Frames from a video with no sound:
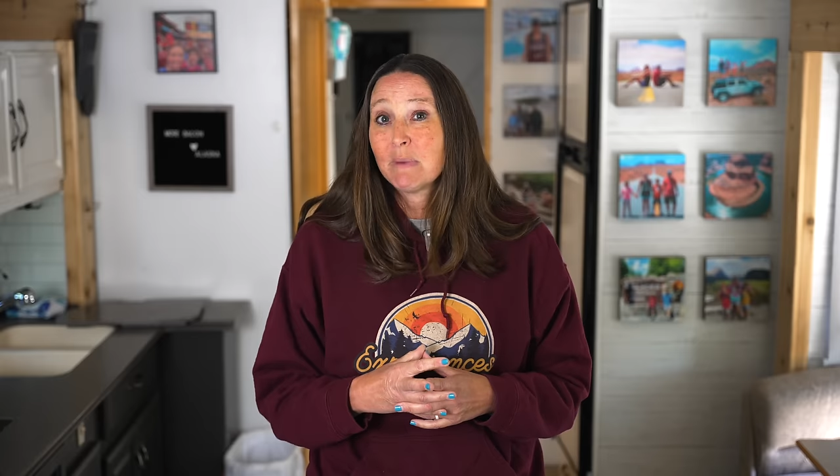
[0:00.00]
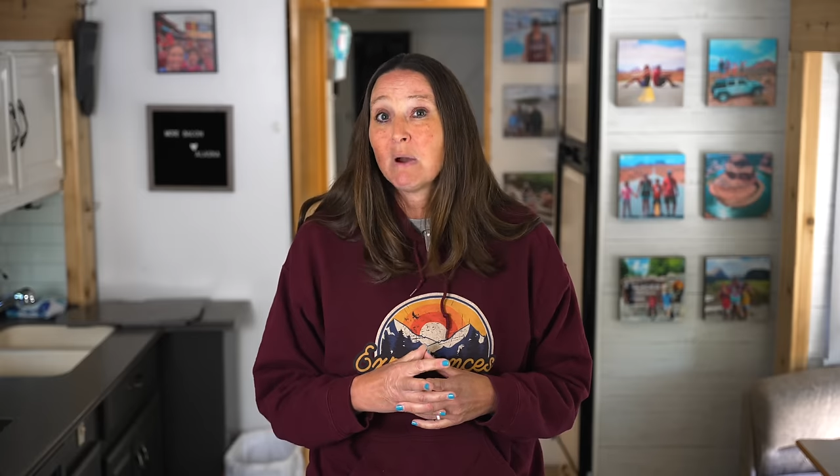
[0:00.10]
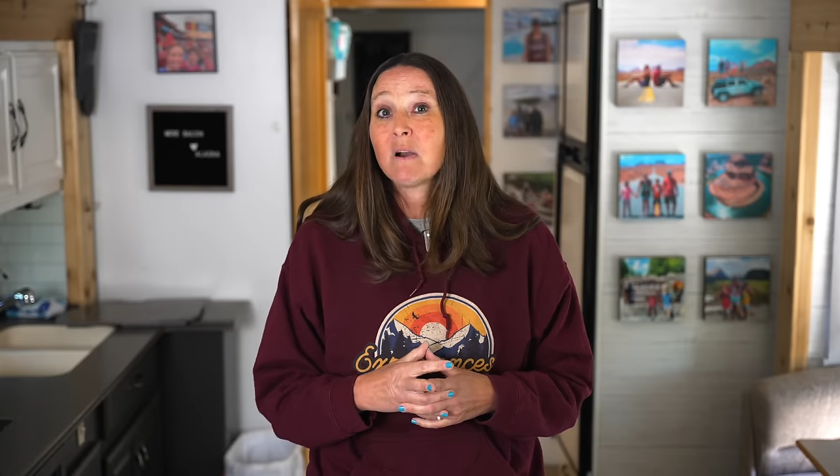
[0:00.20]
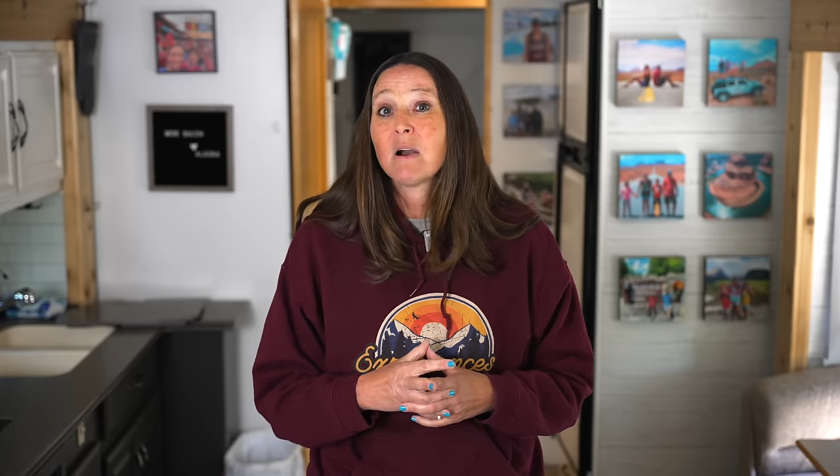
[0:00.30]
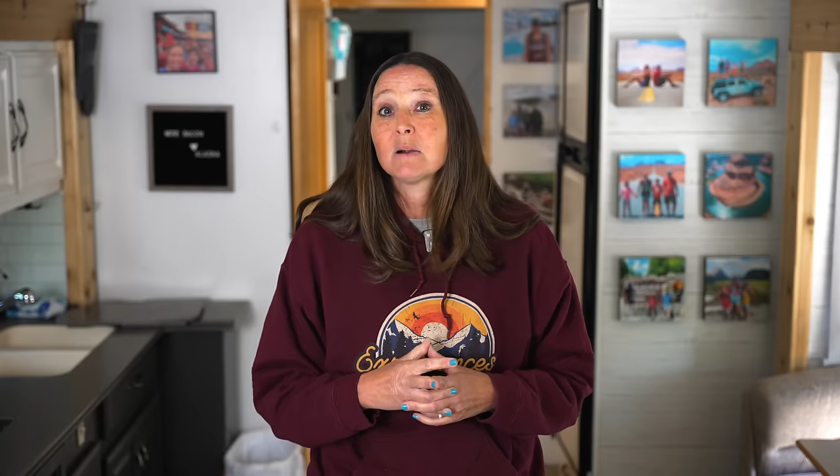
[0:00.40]

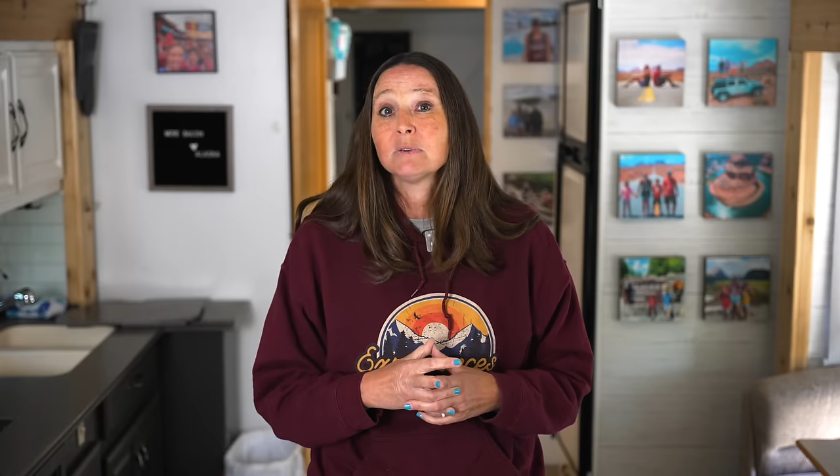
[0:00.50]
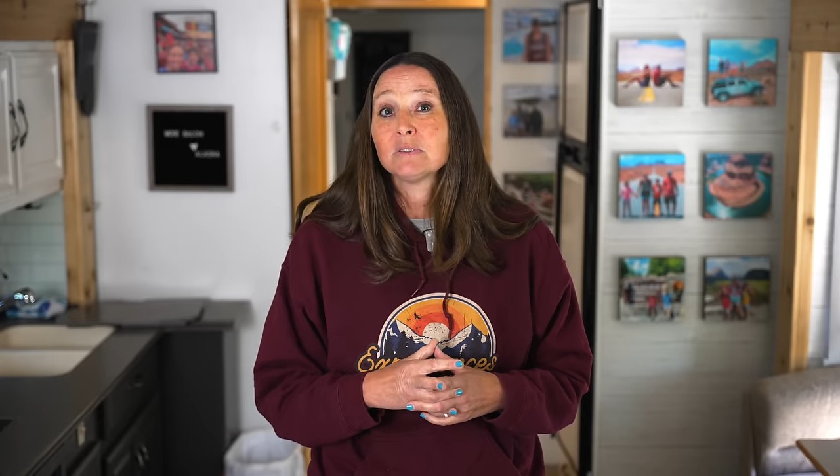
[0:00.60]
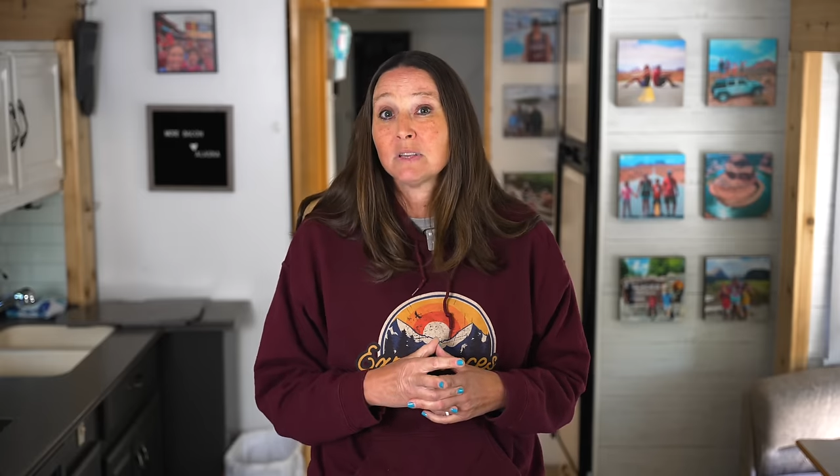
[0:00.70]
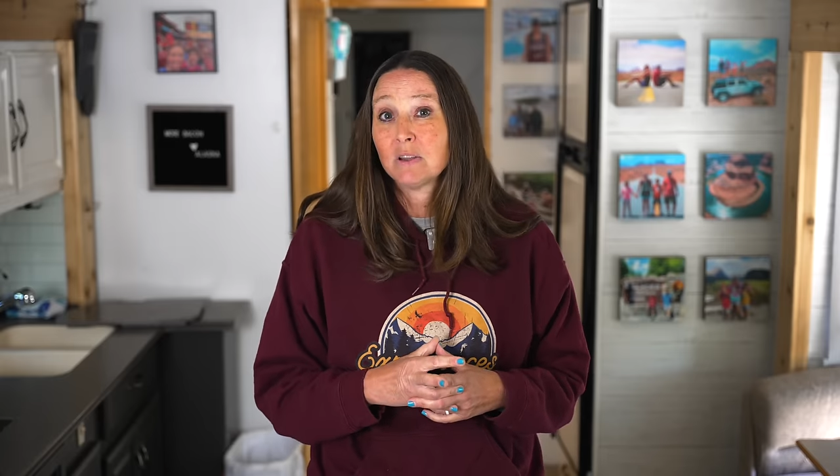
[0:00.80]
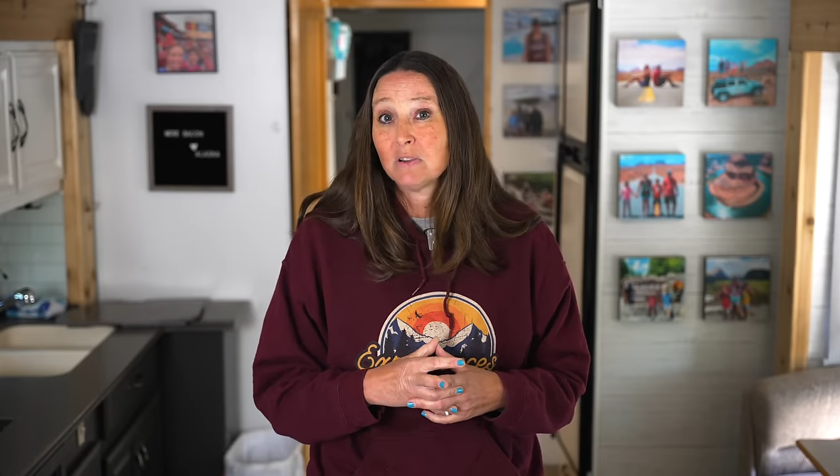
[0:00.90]
Mount Carmel
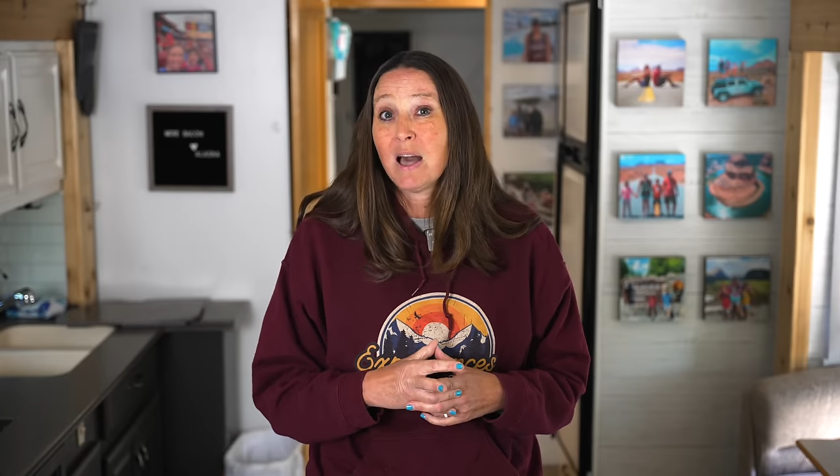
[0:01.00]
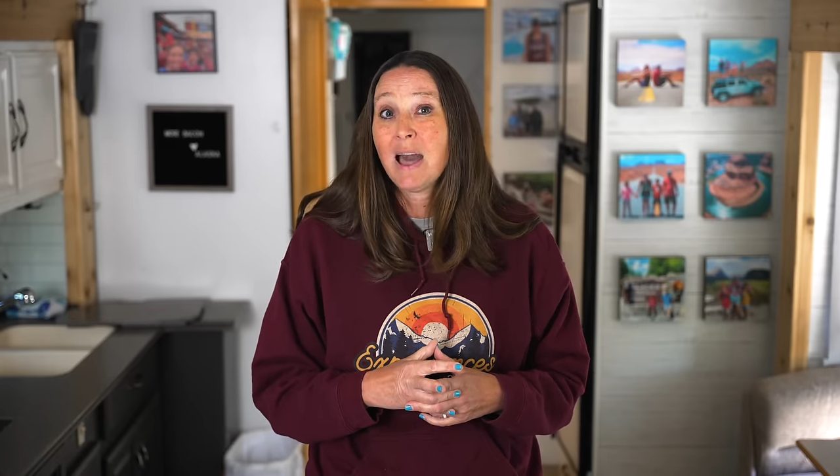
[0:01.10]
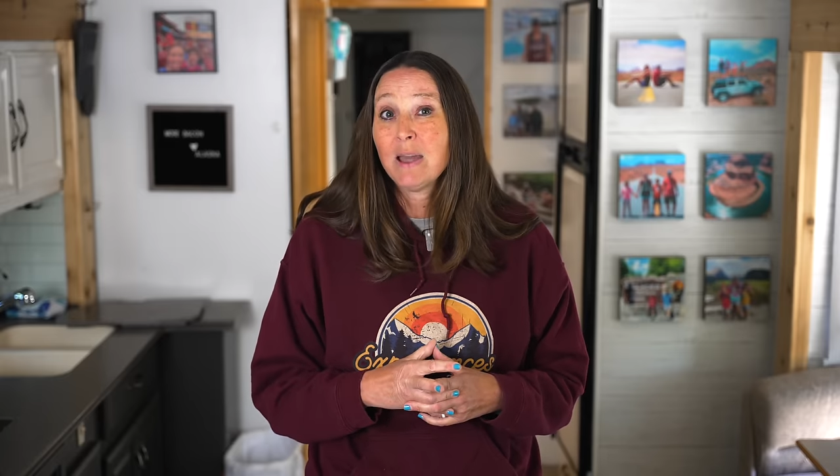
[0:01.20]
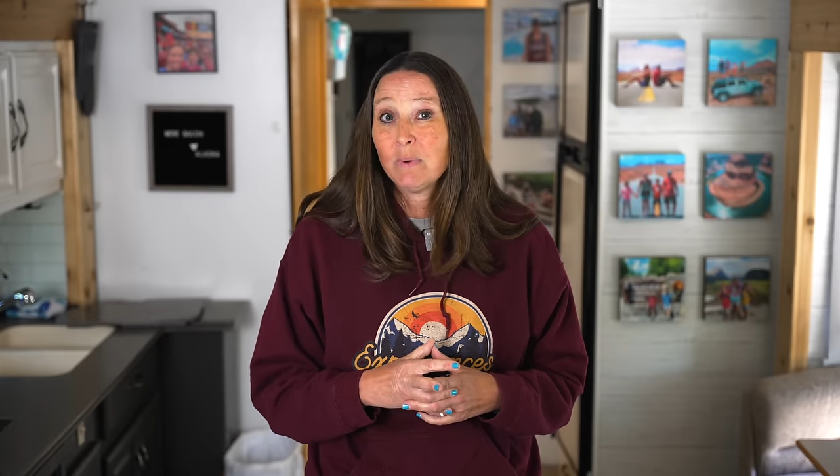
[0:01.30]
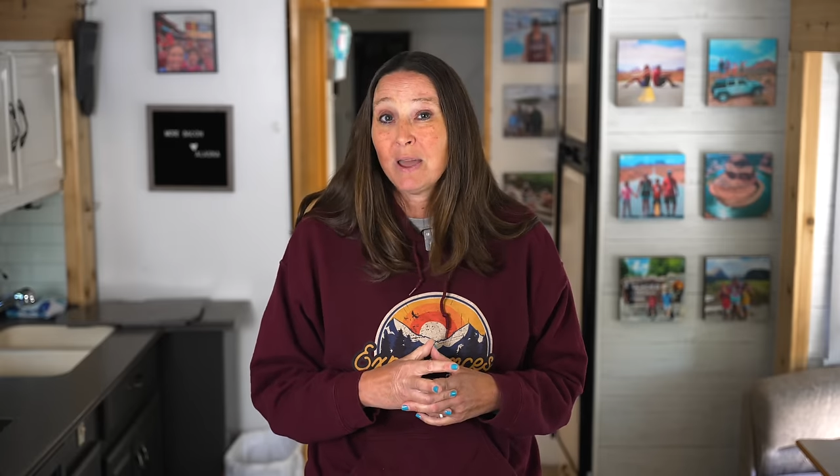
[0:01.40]
Tunnel
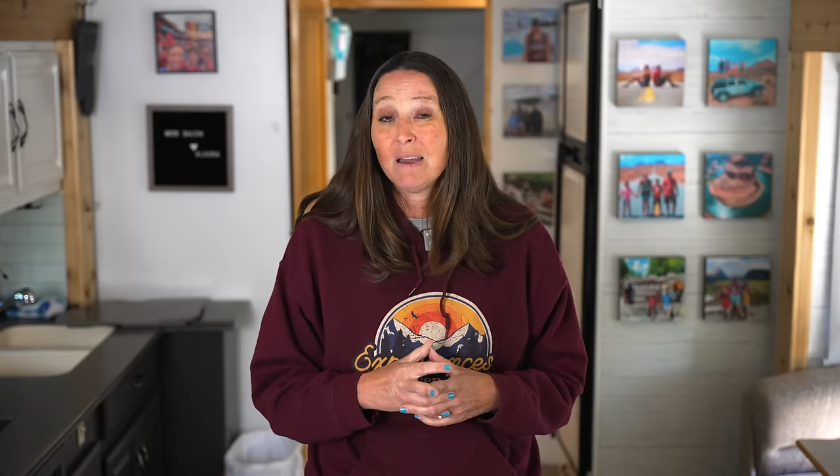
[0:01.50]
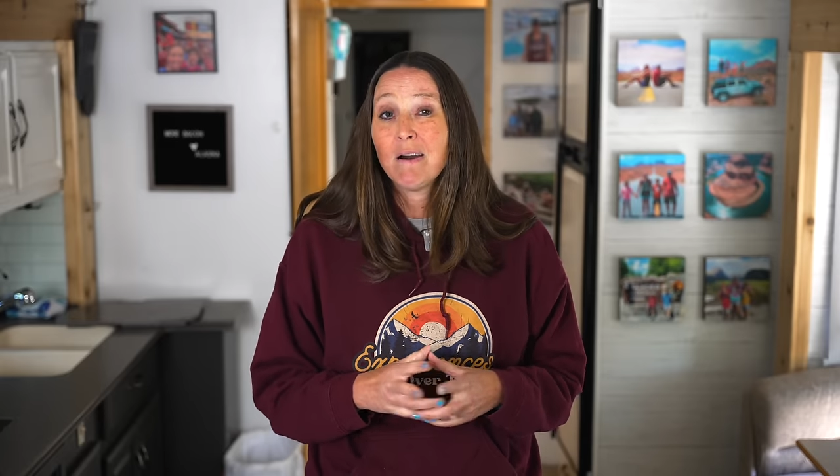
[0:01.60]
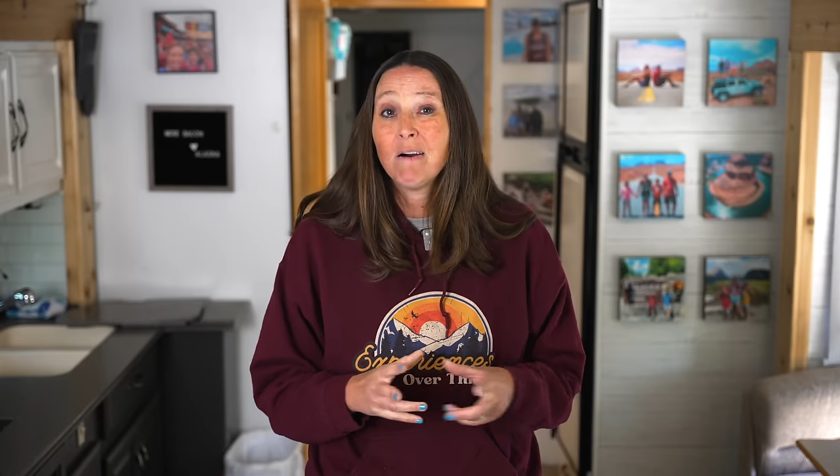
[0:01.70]
Highway